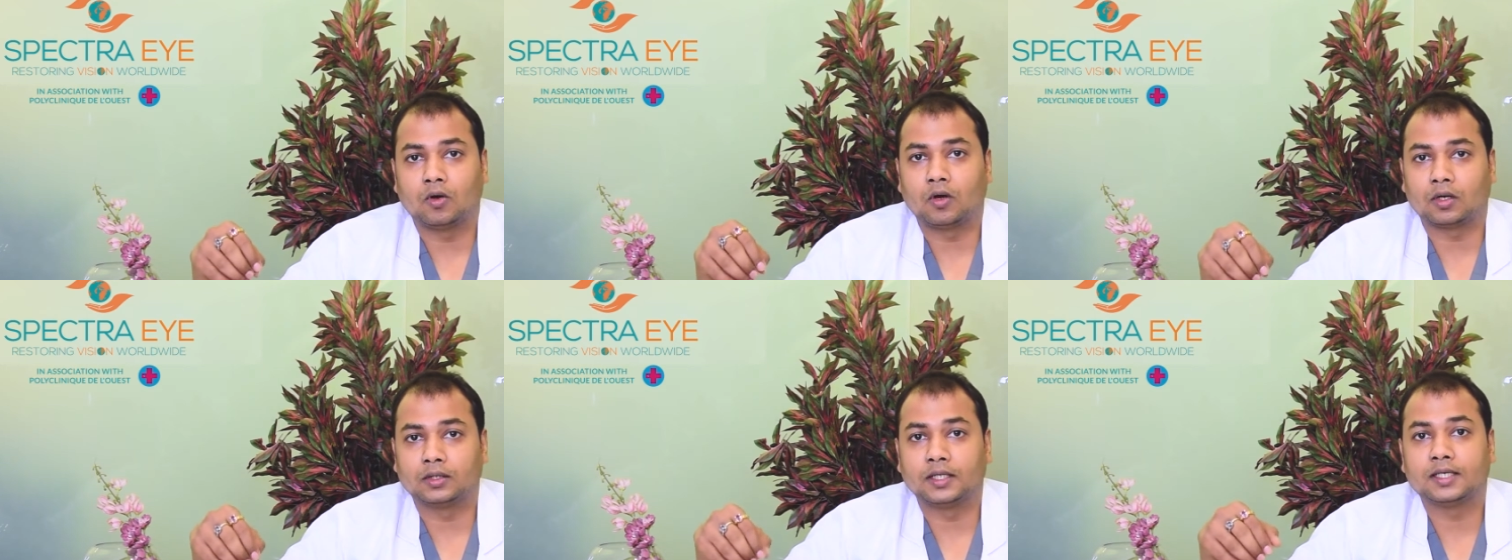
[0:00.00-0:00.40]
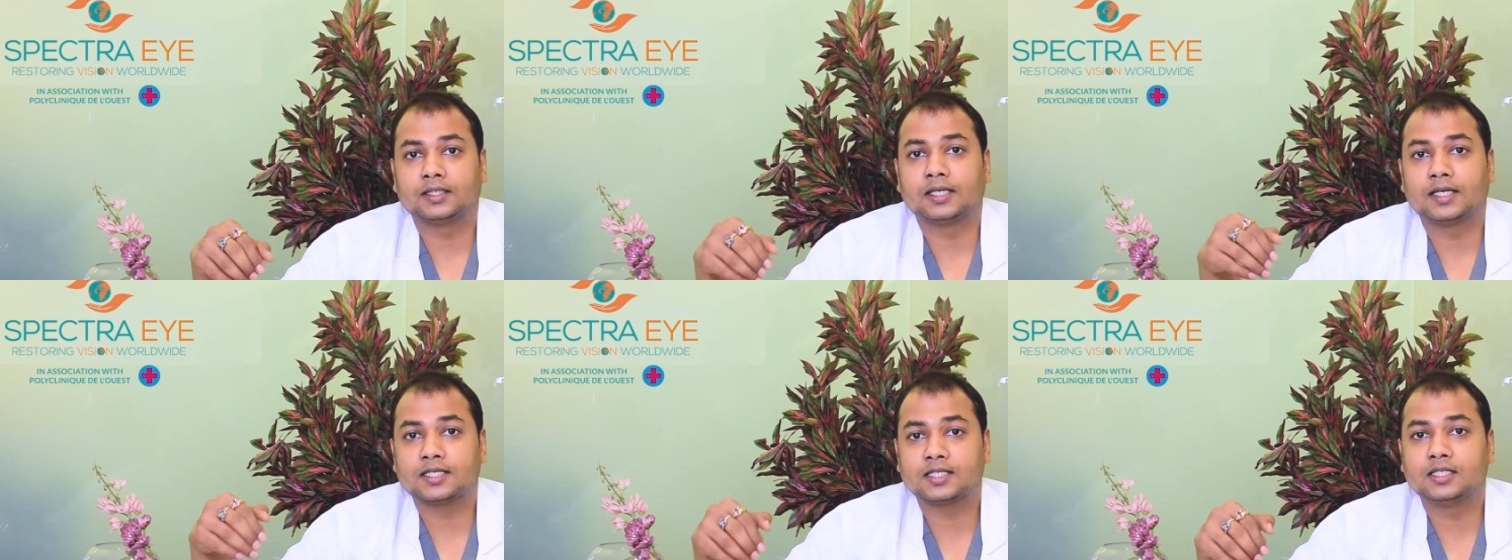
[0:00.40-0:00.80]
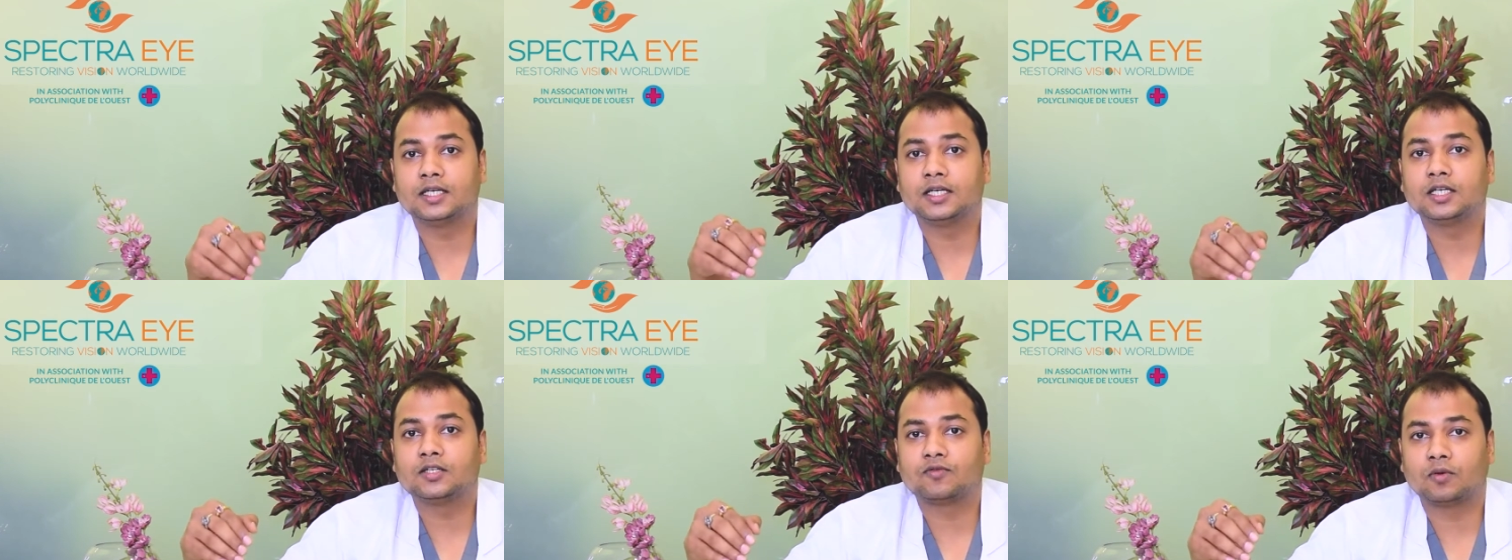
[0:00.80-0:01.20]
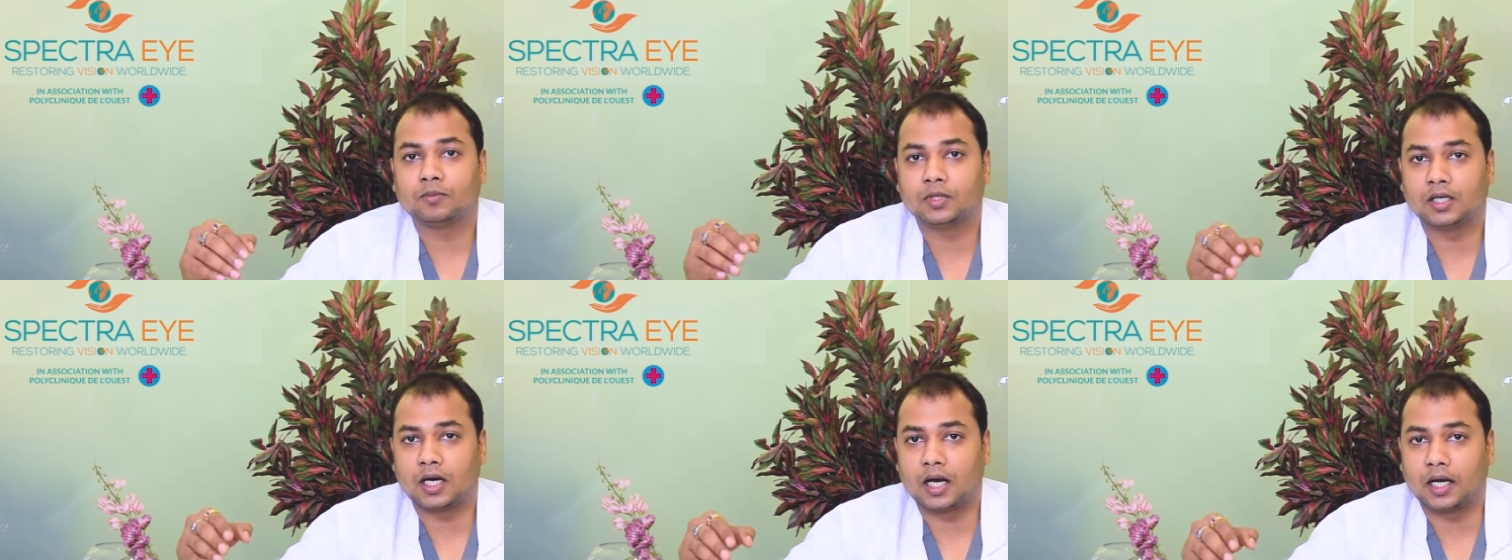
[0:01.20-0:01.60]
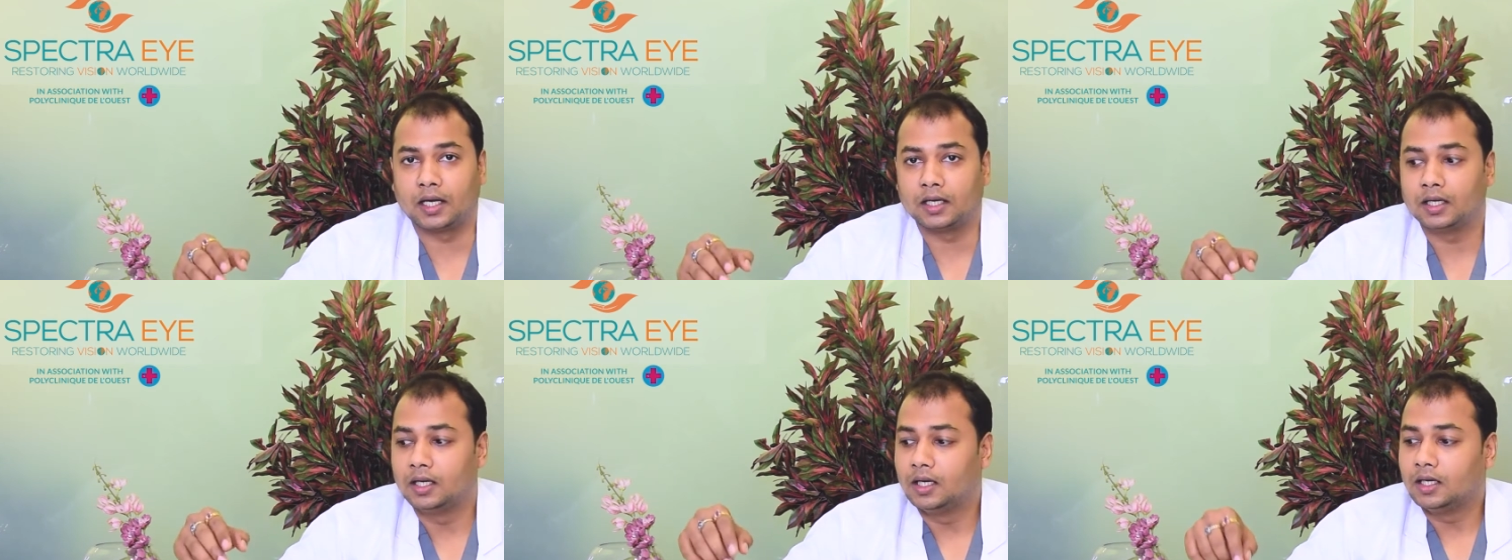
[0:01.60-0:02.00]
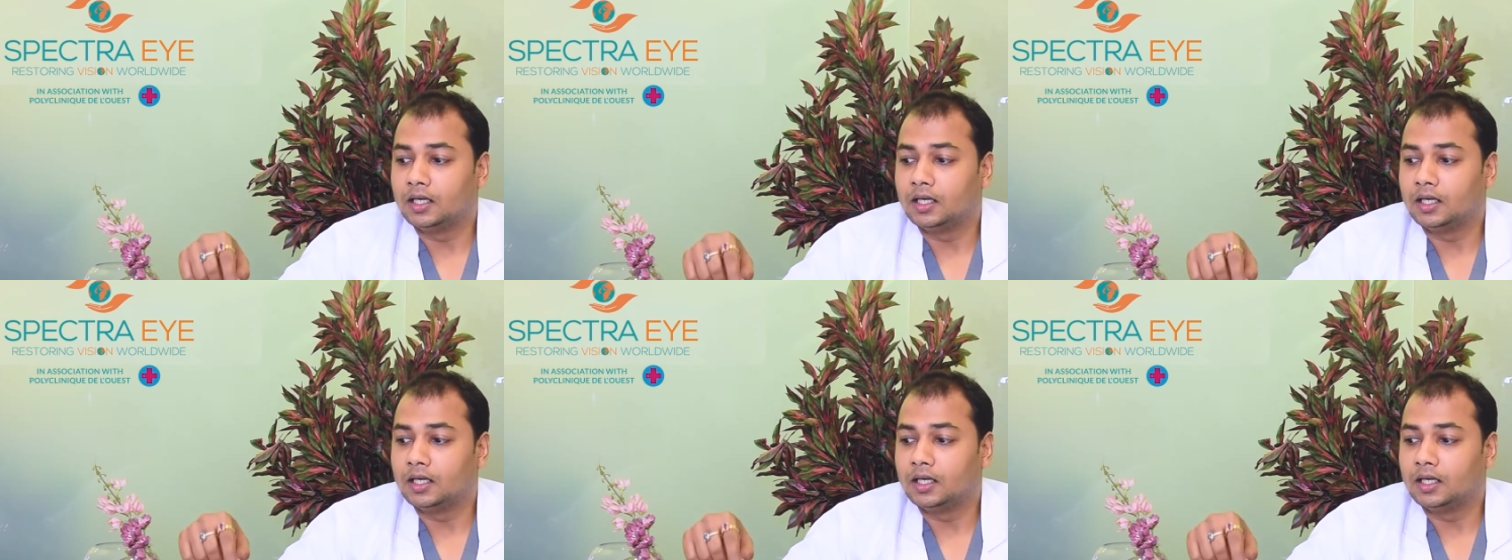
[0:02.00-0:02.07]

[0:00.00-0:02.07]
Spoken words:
or there is a less drainage from the eye,